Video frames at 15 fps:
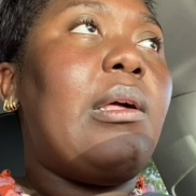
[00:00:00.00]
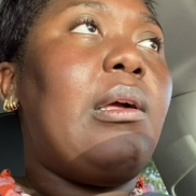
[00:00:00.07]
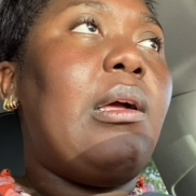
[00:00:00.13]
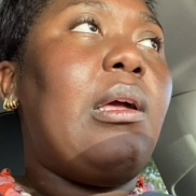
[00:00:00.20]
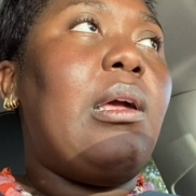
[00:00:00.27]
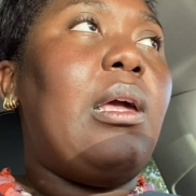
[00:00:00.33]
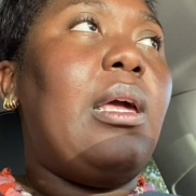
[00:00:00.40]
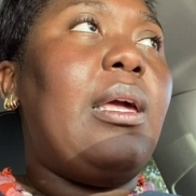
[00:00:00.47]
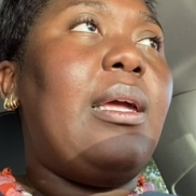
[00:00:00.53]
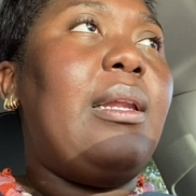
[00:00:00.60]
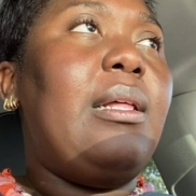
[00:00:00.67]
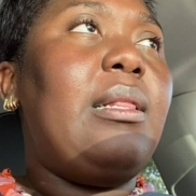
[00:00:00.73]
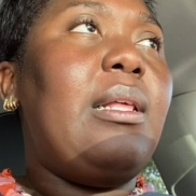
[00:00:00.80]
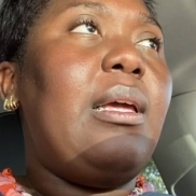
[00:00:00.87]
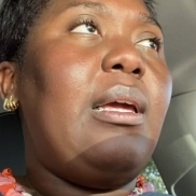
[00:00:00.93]
and
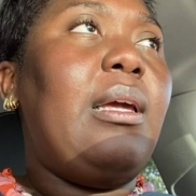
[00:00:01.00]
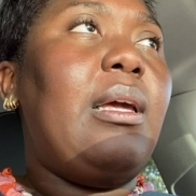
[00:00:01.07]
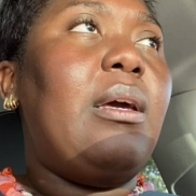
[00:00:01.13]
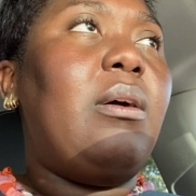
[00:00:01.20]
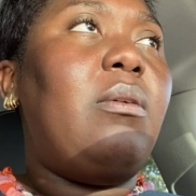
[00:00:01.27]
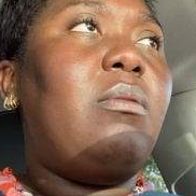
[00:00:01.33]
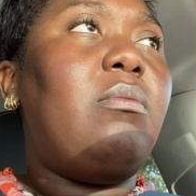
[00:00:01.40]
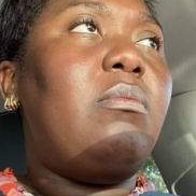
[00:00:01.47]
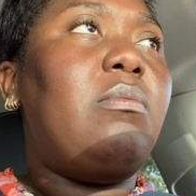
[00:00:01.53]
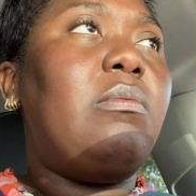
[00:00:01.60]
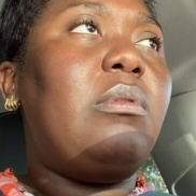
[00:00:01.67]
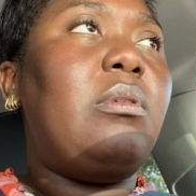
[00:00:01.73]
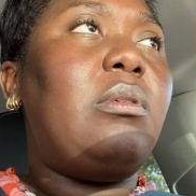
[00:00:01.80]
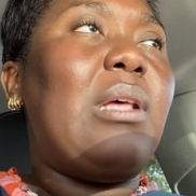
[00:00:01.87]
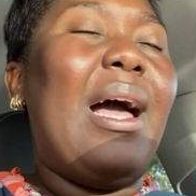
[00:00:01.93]
anything
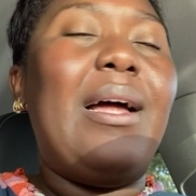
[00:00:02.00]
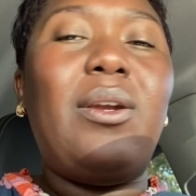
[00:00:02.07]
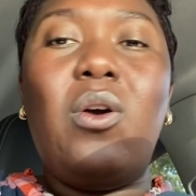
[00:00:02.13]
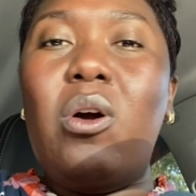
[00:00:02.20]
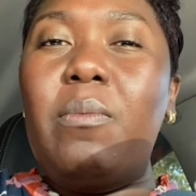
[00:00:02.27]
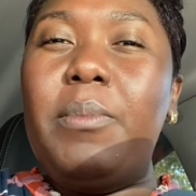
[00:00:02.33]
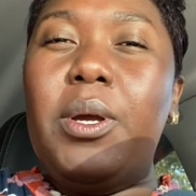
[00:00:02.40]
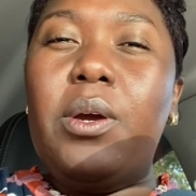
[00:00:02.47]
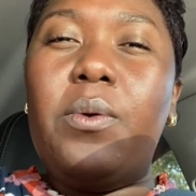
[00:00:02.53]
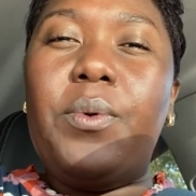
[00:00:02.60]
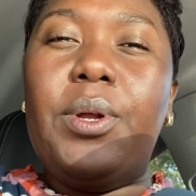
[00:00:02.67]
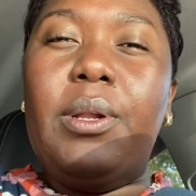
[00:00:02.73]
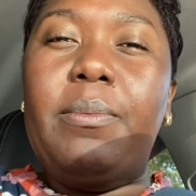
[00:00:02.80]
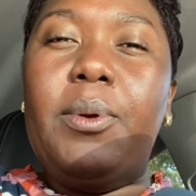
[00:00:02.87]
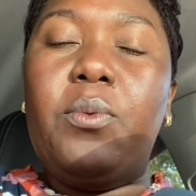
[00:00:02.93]
else i know amir
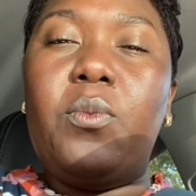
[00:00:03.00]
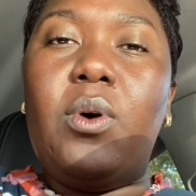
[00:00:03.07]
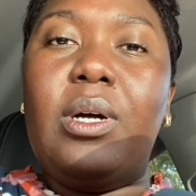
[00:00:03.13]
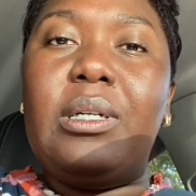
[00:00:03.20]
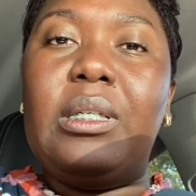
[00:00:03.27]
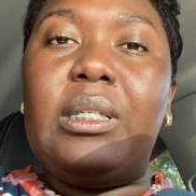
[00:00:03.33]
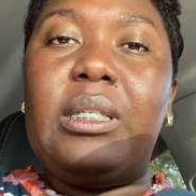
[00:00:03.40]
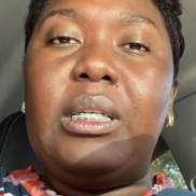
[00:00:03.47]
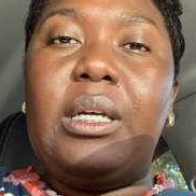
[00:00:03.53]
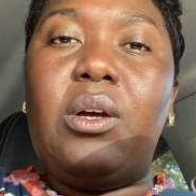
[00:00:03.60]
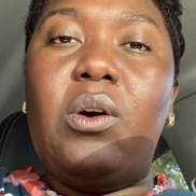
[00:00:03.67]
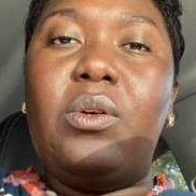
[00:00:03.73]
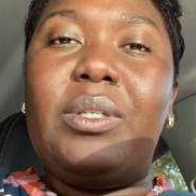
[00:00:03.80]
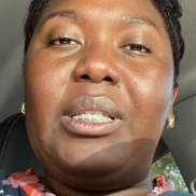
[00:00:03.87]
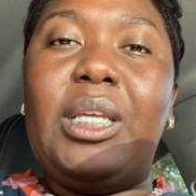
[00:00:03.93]
really been wanting to see
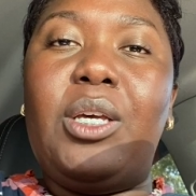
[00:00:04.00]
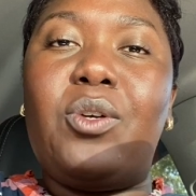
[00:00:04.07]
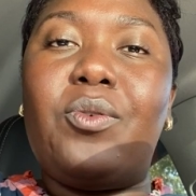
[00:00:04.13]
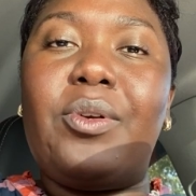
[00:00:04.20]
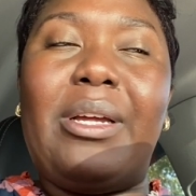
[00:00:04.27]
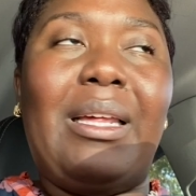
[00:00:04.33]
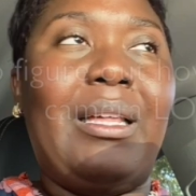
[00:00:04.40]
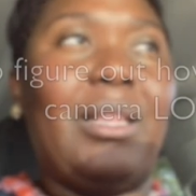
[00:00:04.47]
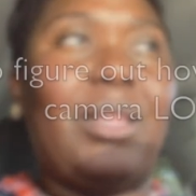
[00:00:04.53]
go see creed